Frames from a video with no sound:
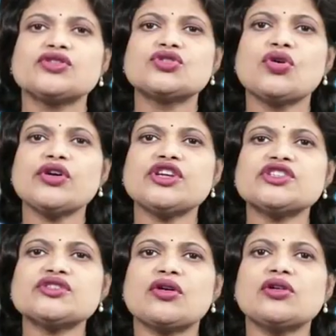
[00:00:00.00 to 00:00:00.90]
So, it
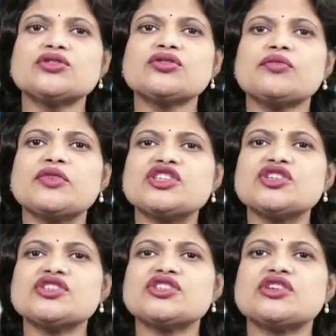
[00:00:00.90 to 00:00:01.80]
is also a
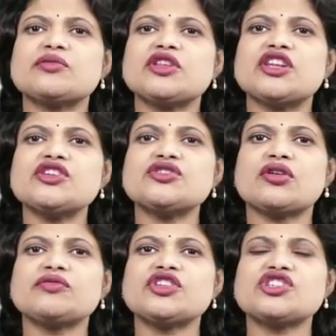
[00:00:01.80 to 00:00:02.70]
major determinant
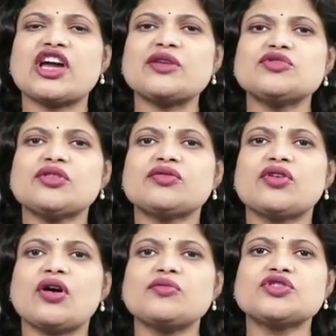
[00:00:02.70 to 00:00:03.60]
of the types of
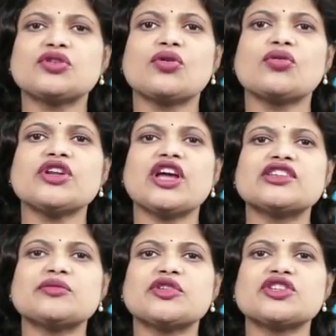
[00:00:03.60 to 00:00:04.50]
crops grown
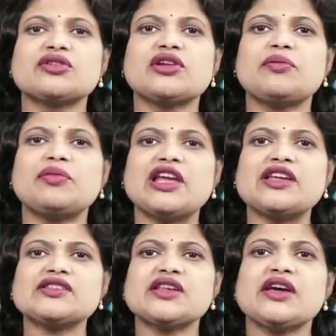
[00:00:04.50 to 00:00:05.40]
at a particular
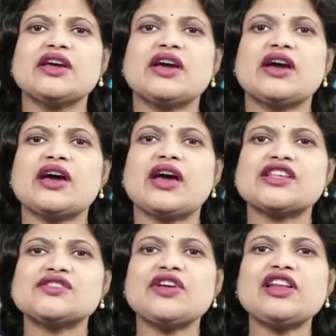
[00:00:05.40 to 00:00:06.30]
place
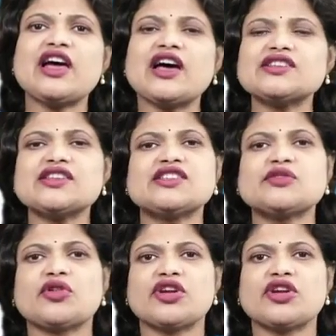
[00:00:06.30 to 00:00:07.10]
as well as its